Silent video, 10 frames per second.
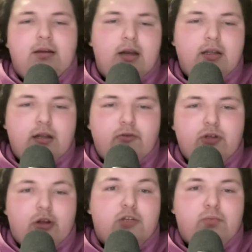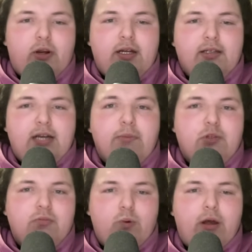And it was a large part getting
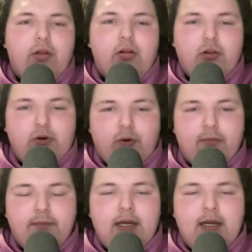stops with Lou Dort.